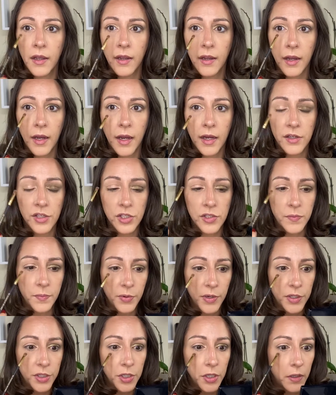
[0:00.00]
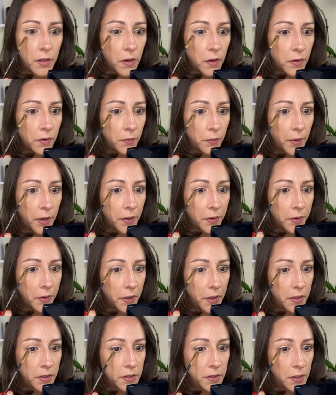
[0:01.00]
and just brush it all the way
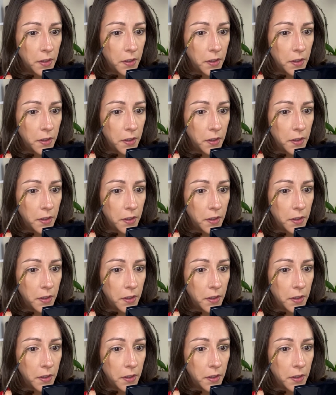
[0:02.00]
across.